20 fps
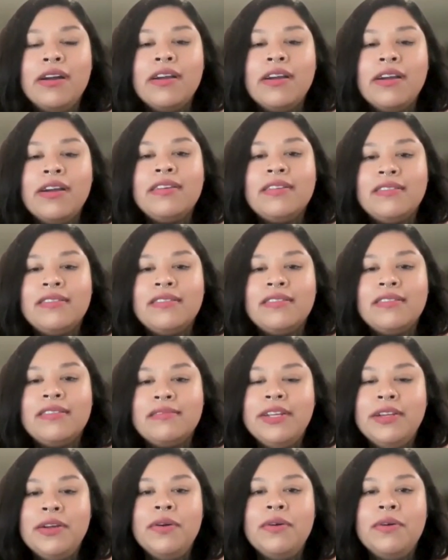our,
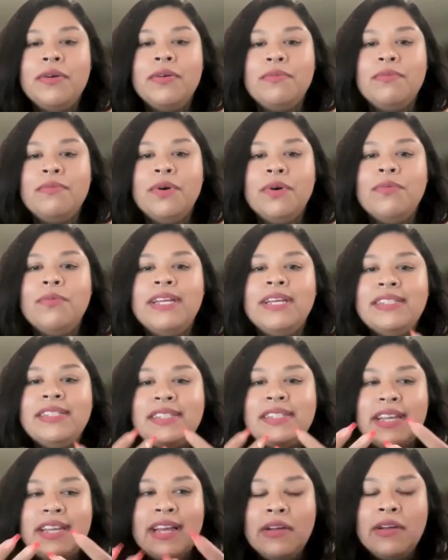what we
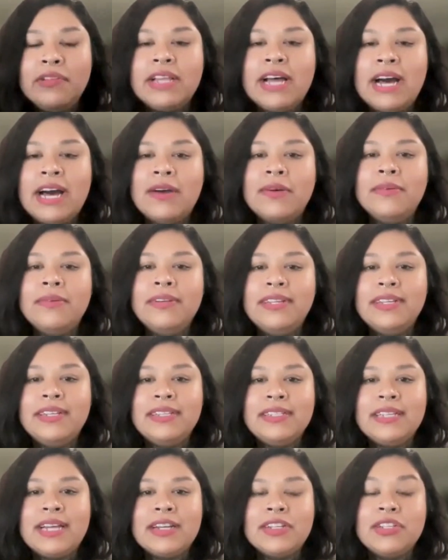say out loud
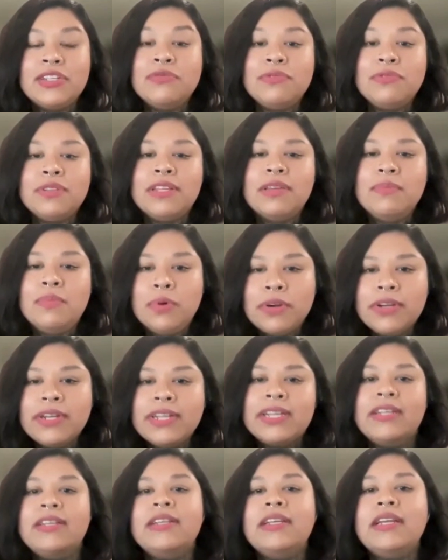is actually really
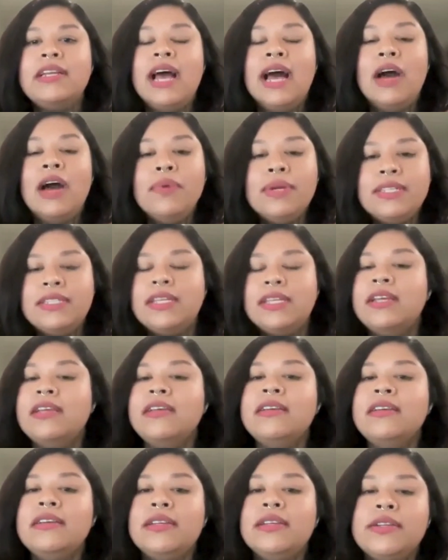important, and how we
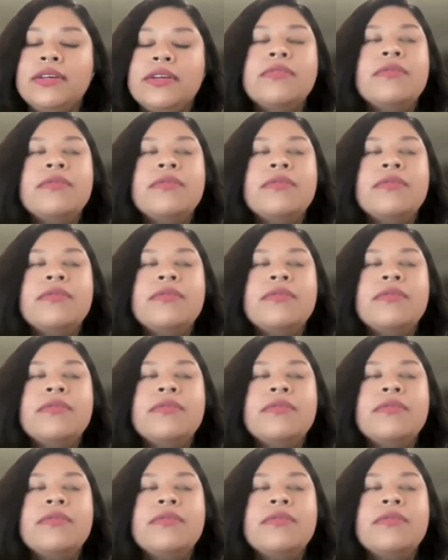say it,